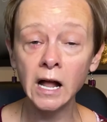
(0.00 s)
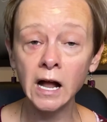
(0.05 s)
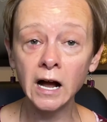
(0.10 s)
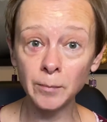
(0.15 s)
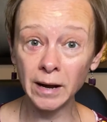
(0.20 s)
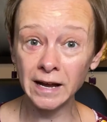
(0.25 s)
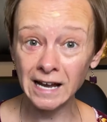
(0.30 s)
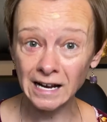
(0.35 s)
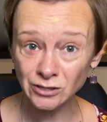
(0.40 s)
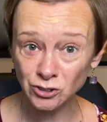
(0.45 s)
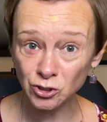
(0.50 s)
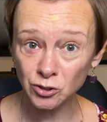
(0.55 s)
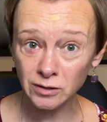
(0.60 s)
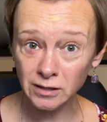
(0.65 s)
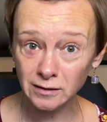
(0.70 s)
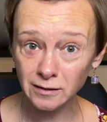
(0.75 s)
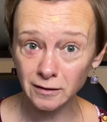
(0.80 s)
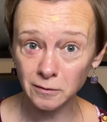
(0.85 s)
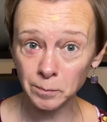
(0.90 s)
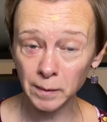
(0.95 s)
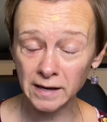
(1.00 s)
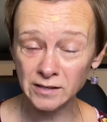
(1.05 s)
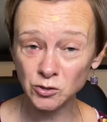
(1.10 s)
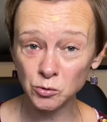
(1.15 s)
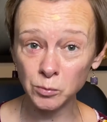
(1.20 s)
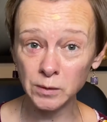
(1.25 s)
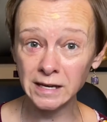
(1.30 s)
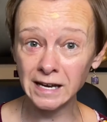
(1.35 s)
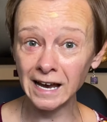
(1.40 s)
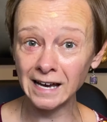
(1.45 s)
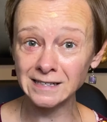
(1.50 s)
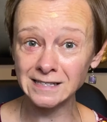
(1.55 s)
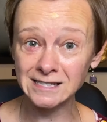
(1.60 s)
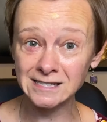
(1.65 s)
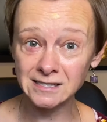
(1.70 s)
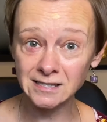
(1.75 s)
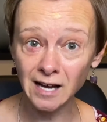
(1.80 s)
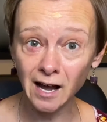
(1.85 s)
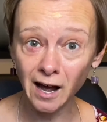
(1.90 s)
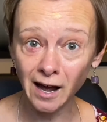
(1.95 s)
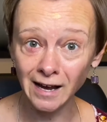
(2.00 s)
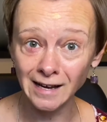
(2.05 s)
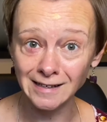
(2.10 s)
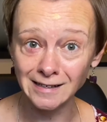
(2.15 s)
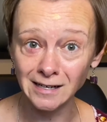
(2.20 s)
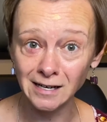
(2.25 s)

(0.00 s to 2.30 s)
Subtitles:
I actually, this past week, had a sty.